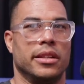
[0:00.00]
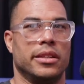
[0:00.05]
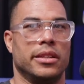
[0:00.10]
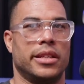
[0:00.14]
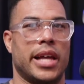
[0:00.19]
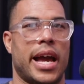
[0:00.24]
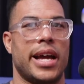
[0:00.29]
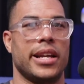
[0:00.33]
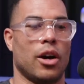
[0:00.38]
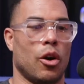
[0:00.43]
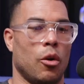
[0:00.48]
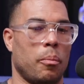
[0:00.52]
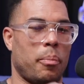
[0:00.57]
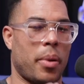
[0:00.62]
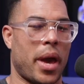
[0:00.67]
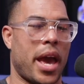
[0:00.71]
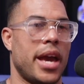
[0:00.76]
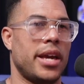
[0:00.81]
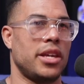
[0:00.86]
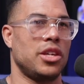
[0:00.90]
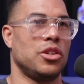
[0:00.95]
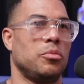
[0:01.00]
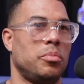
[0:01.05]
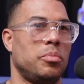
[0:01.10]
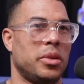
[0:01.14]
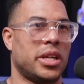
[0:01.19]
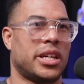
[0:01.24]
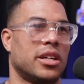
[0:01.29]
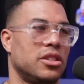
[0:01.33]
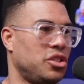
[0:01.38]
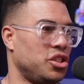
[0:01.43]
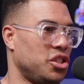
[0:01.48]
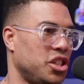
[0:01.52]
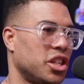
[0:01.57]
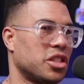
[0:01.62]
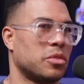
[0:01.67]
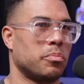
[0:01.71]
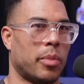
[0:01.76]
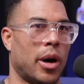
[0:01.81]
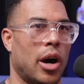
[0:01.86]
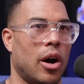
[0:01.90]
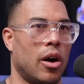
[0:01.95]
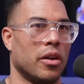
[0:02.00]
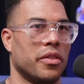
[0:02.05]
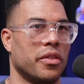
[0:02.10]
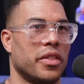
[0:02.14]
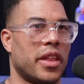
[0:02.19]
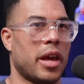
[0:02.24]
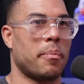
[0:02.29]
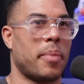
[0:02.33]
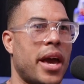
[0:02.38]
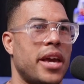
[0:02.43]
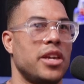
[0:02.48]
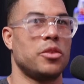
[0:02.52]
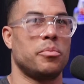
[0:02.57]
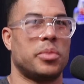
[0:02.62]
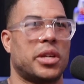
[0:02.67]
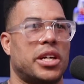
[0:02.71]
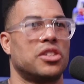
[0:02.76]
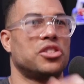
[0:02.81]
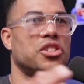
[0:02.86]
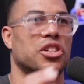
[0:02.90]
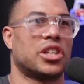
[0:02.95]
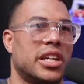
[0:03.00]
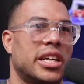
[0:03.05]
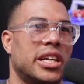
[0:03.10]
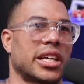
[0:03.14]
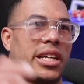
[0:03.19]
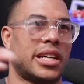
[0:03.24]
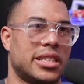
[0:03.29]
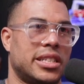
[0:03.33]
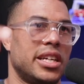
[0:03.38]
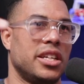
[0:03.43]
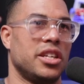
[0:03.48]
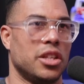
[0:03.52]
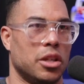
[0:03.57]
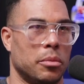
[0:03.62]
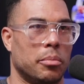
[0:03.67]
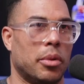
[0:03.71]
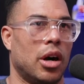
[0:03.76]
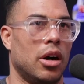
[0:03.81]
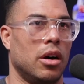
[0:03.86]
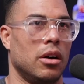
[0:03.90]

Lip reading: They don't pay you because you just balled. They pay you because you're going to continue to ball.